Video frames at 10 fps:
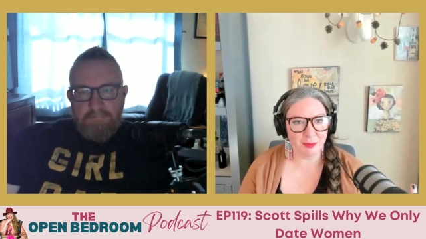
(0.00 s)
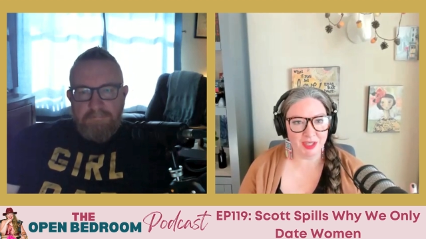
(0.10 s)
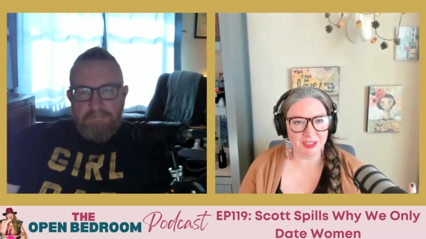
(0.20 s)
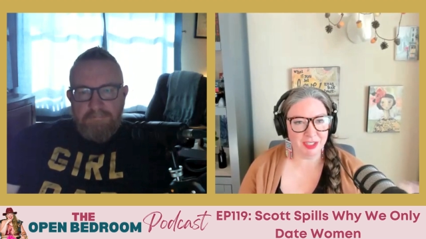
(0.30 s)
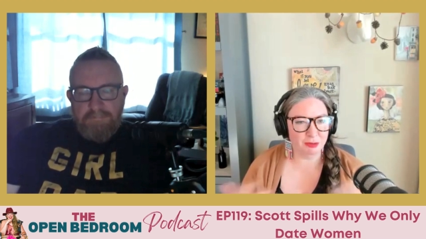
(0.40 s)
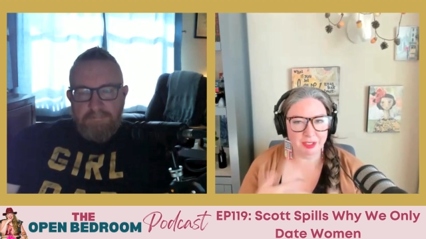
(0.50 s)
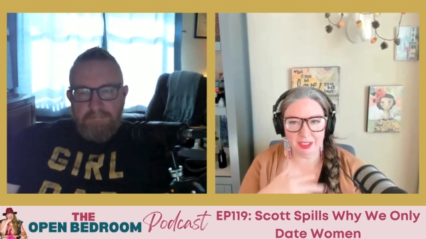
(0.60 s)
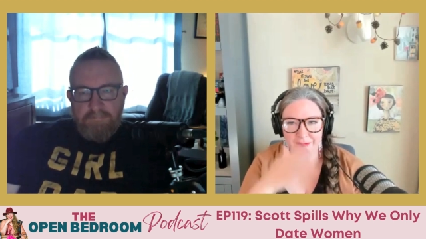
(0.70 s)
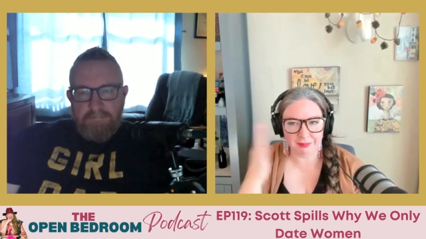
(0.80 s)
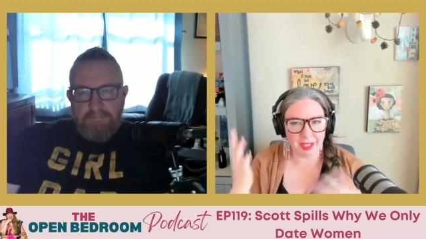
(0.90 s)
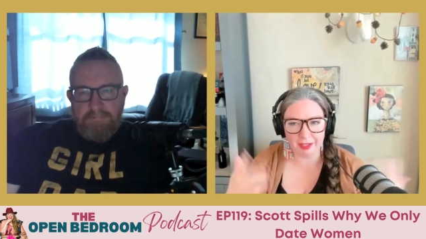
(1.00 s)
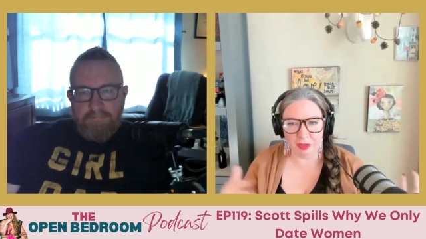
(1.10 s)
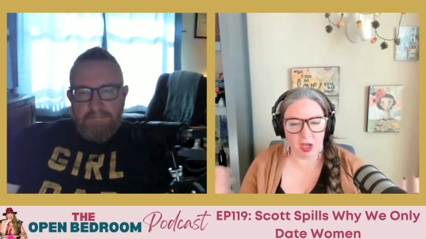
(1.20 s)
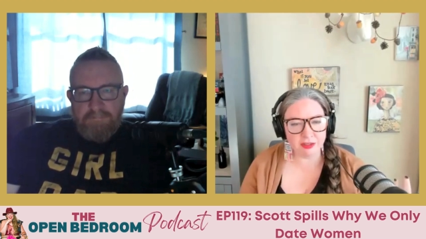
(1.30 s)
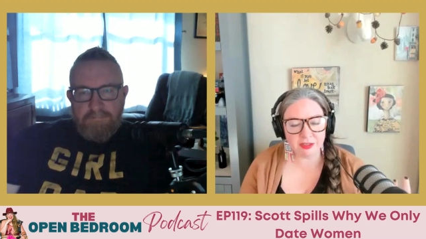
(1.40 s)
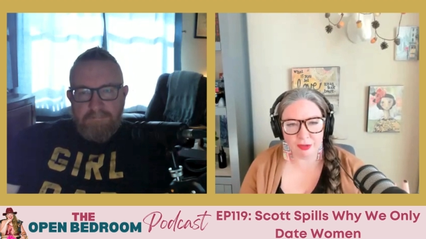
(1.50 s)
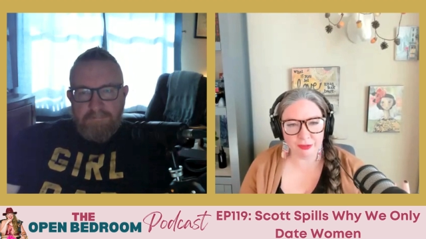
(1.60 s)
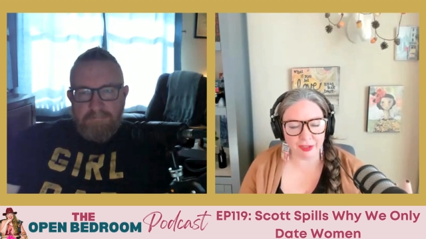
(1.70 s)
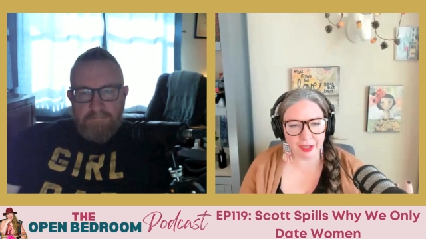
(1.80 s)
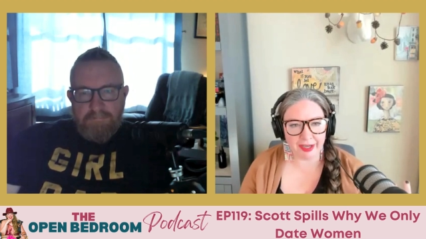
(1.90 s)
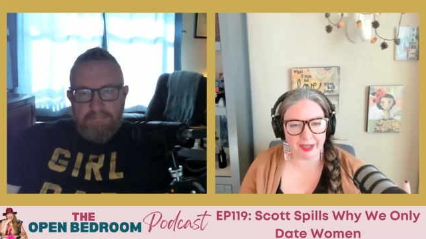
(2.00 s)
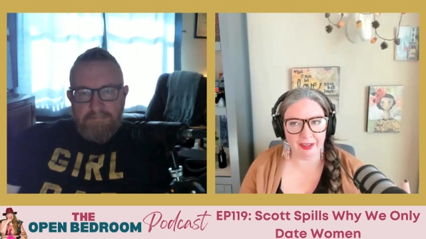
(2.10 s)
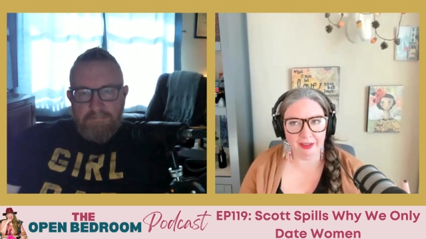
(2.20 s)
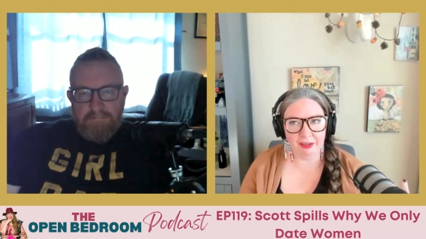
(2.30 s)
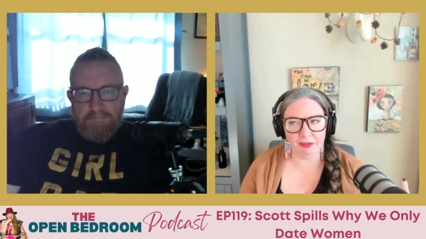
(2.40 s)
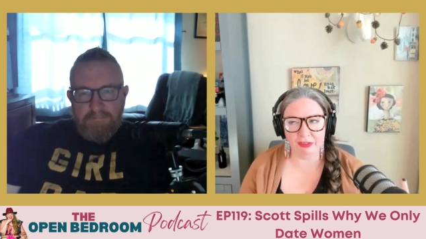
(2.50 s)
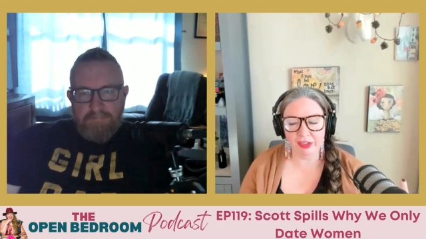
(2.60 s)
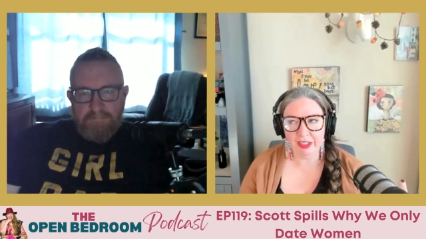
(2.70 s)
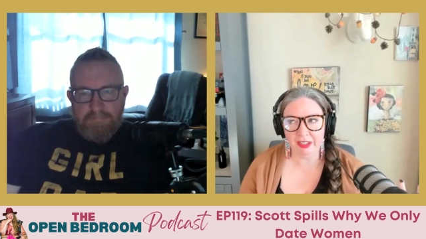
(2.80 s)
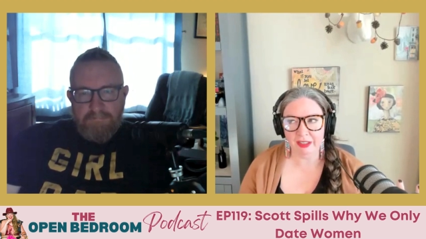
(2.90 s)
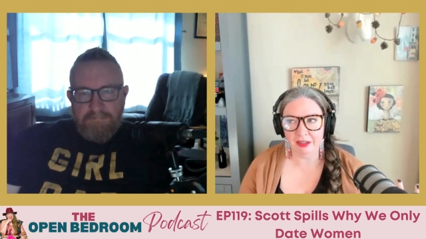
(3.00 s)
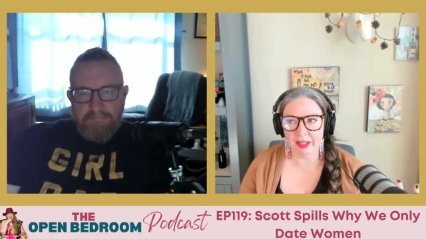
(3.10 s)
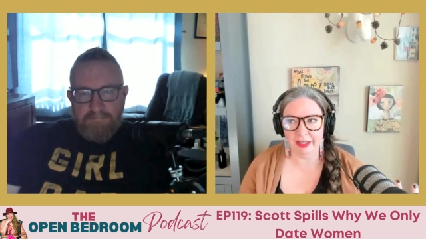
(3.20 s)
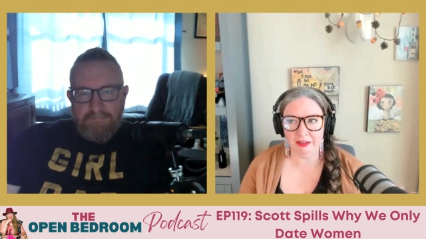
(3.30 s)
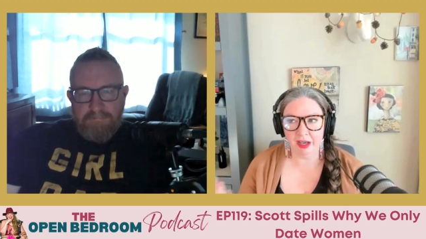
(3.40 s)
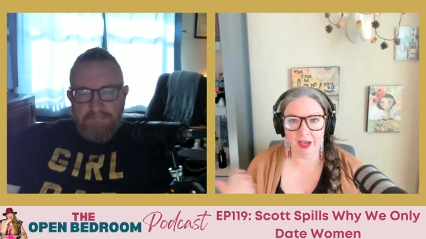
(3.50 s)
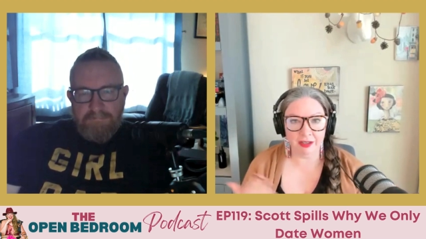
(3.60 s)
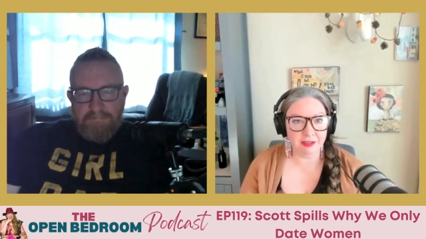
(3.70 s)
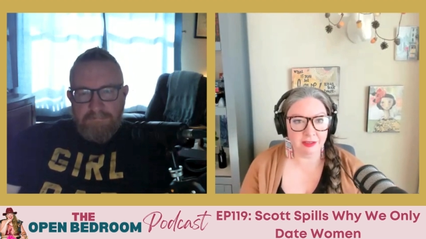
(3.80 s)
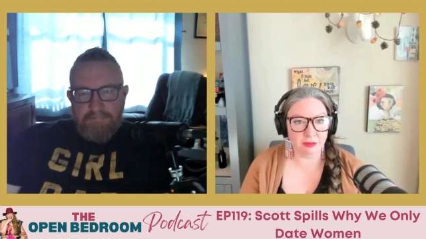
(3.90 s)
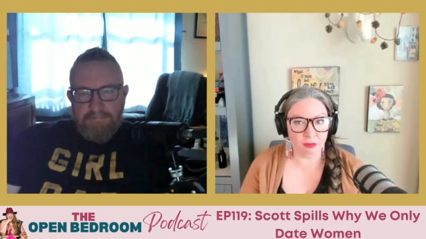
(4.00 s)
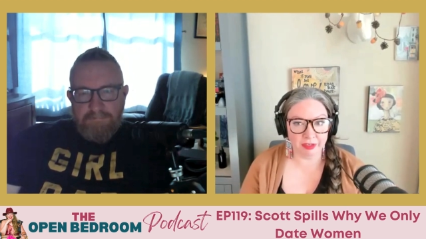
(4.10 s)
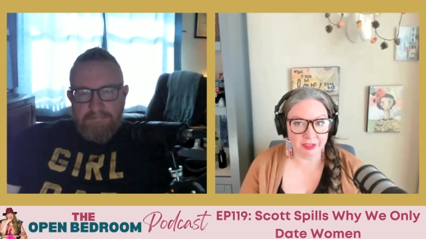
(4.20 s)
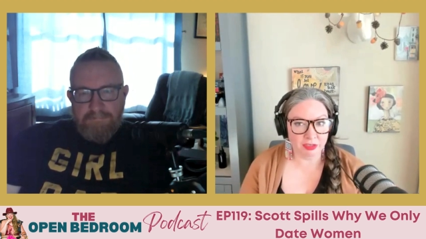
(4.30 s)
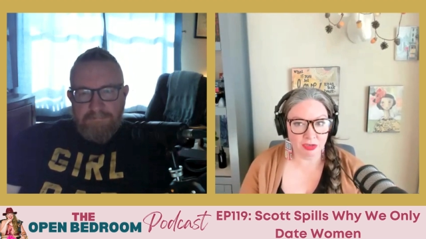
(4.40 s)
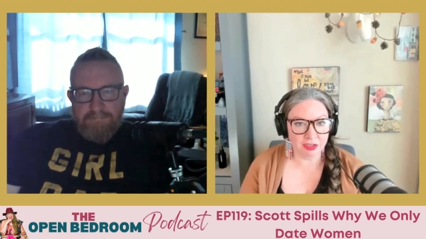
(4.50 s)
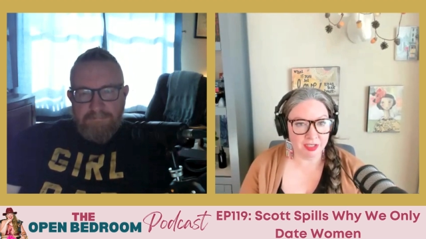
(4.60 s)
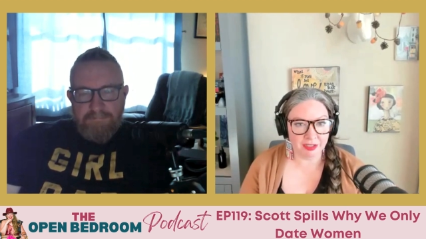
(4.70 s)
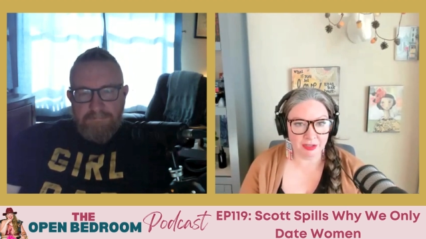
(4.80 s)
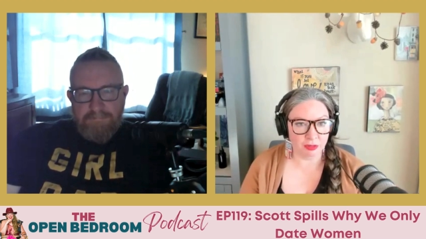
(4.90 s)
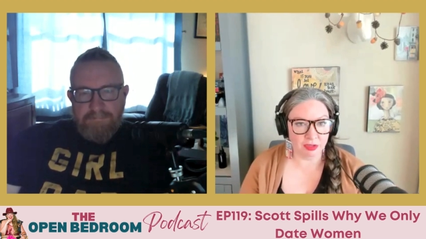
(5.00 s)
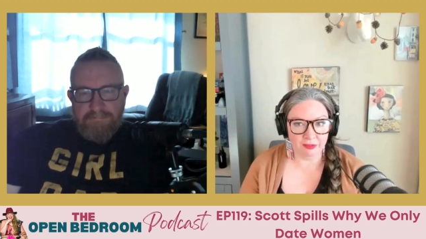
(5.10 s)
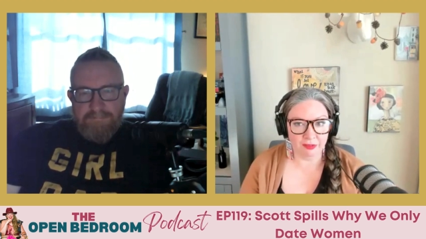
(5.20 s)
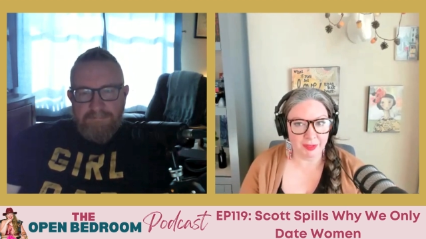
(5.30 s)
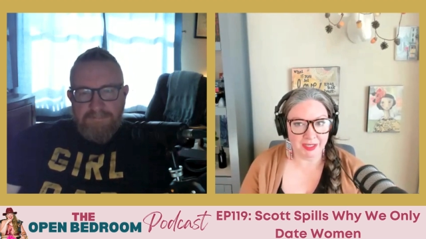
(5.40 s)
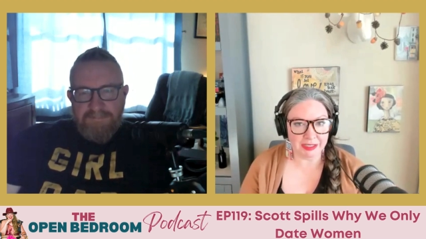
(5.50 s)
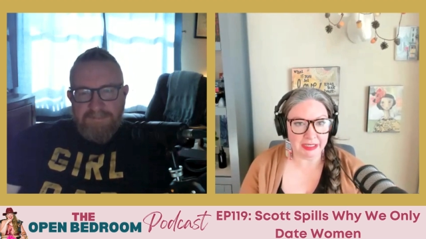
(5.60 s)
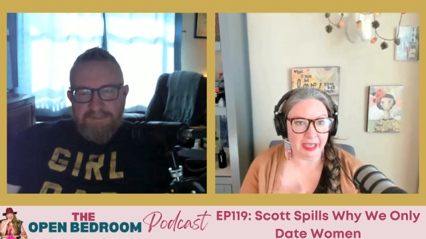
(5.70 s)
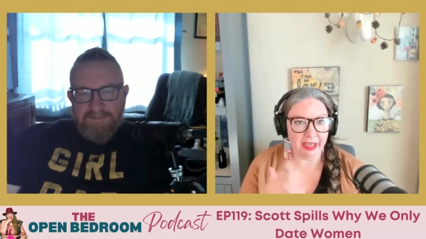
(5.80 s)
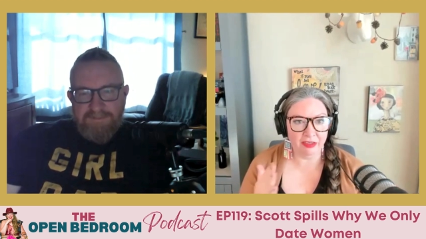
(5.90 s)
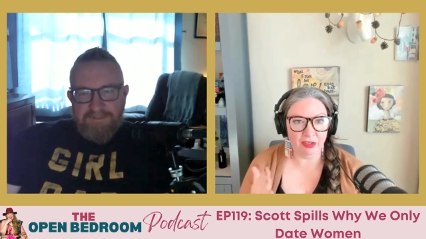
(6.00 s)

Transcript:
Speaker 1: But do you want to like gloss over any of the, like us really just exclusively being together